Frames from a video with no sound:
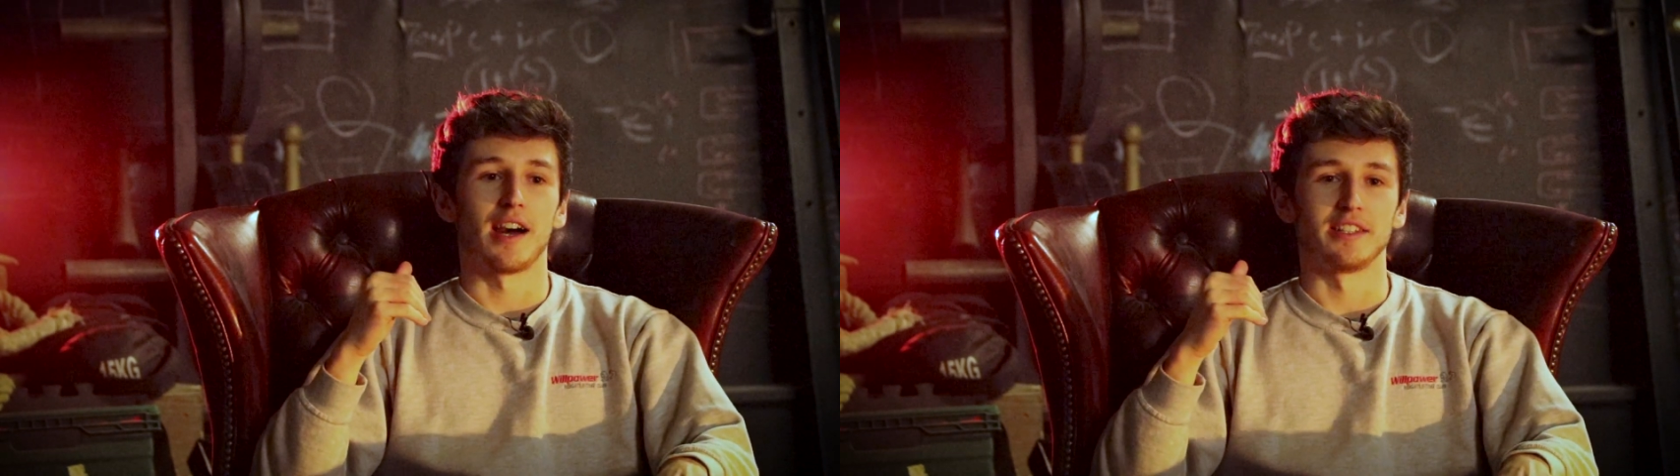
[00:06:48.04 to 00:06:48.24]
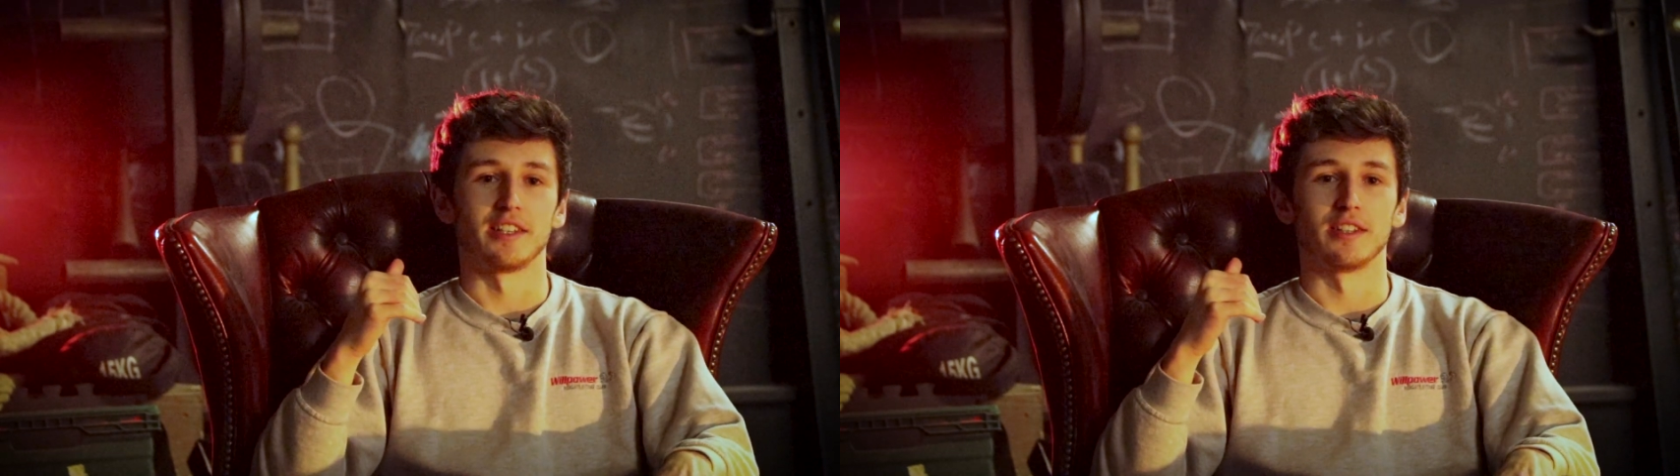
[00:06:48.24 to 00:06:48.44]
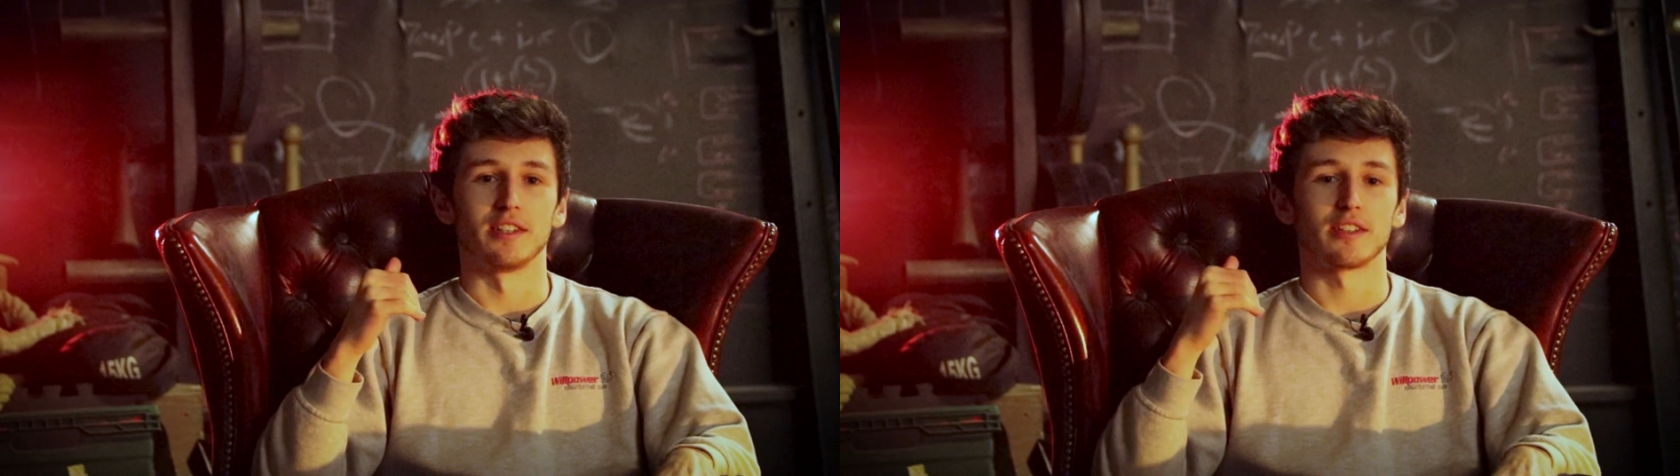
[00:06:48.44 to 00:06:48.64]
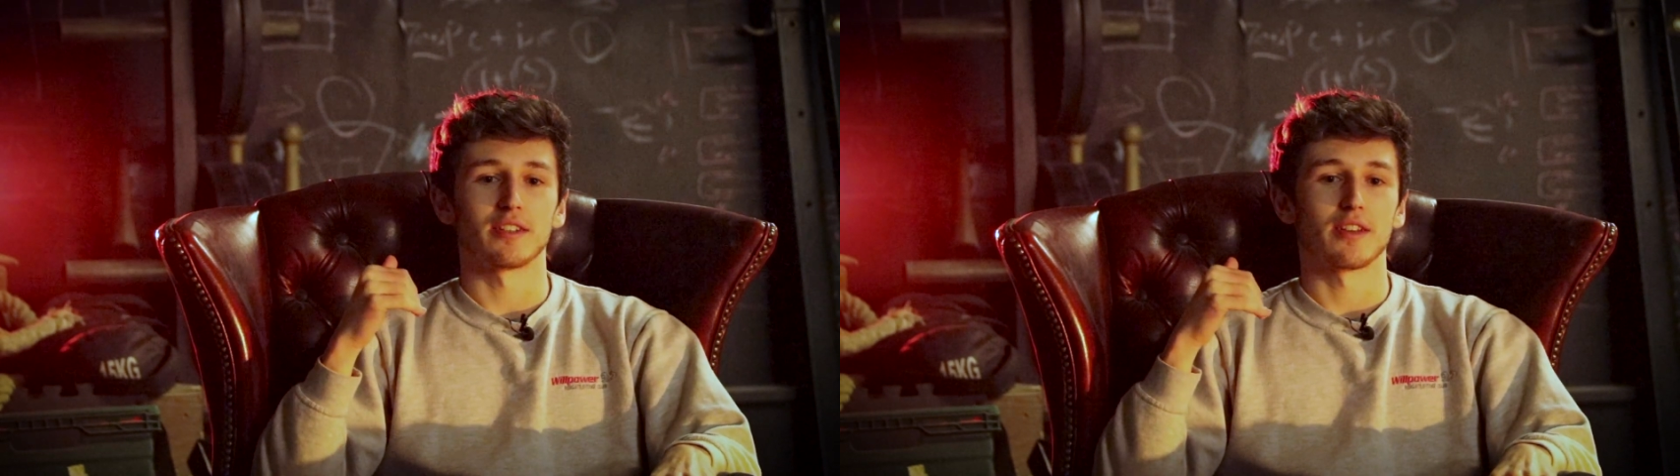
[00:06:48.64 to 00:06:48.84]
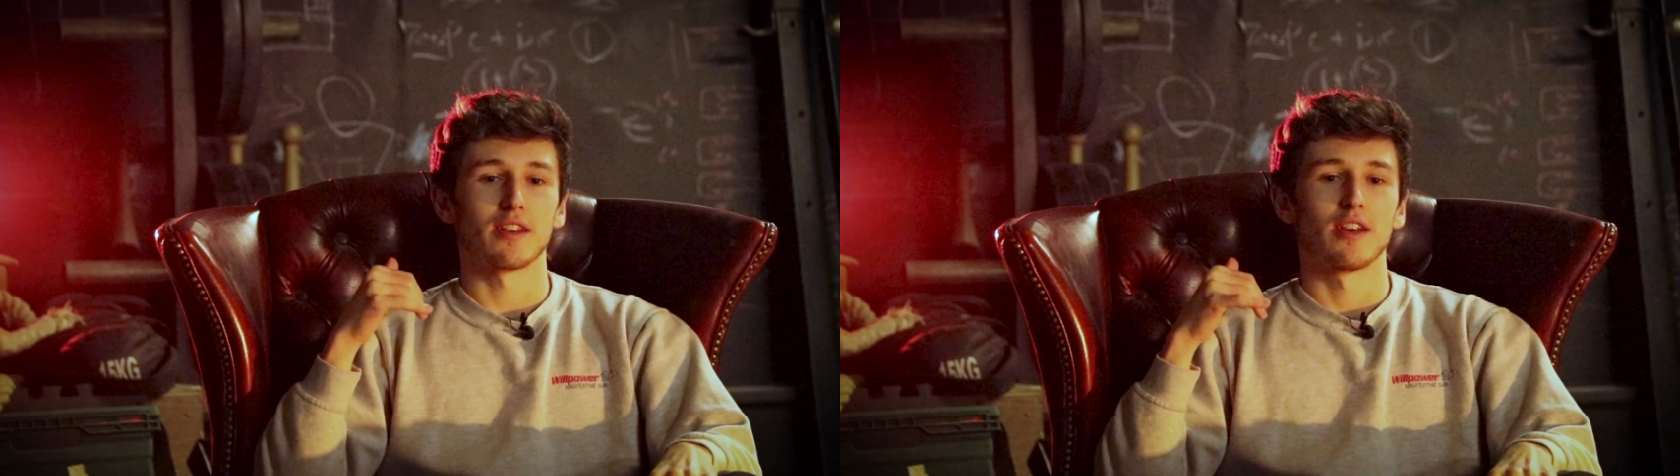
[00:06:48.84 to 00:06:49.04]
I didn't
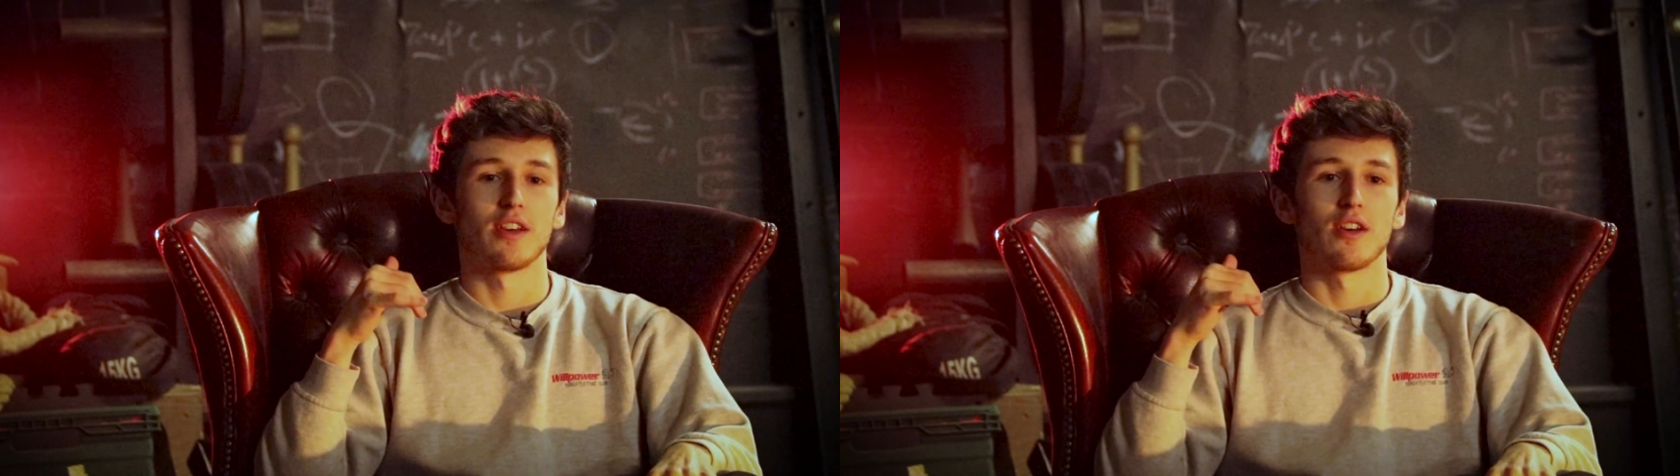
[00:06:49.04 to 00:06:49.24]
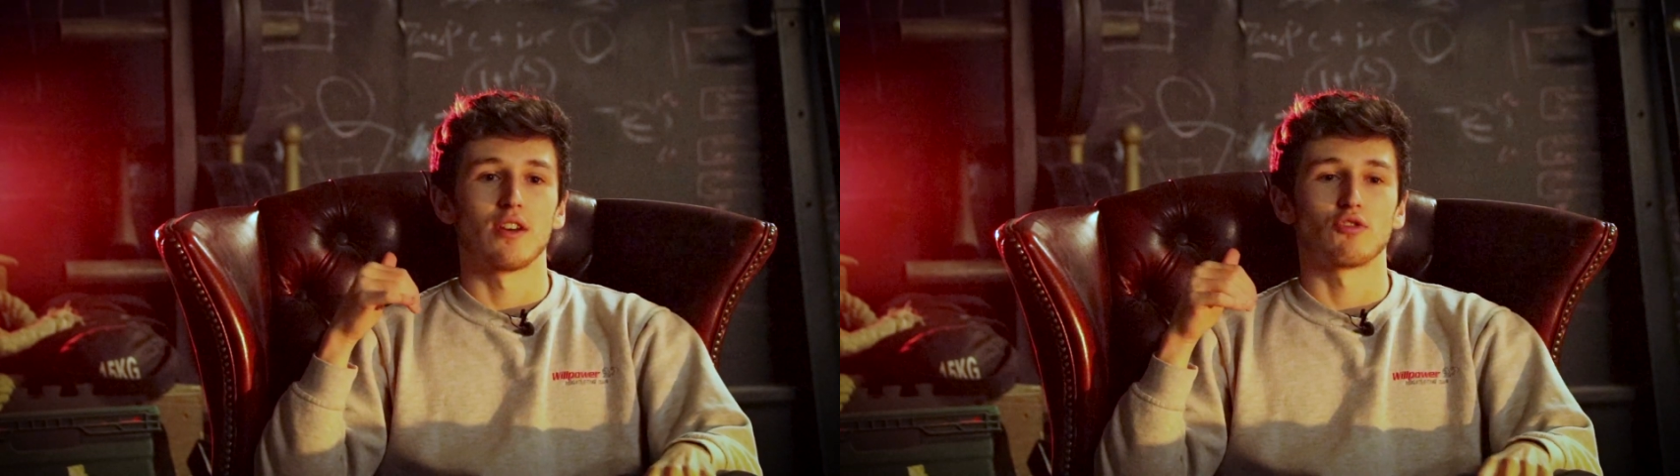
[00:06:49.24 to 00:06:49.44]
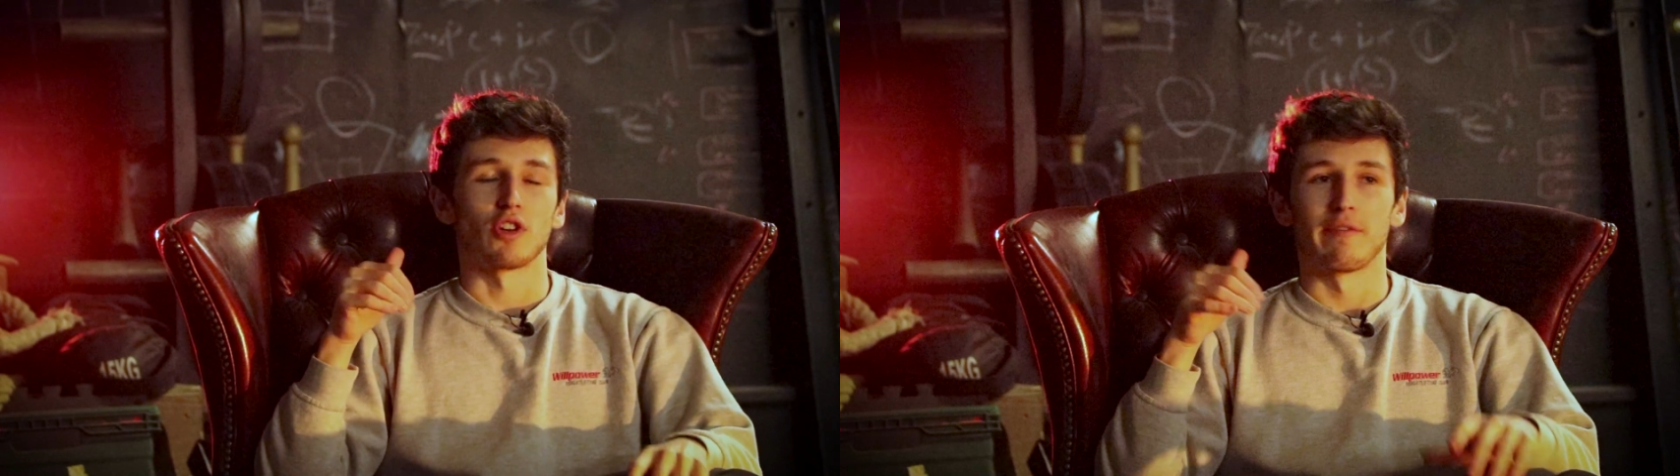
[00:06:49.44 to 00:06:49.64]
try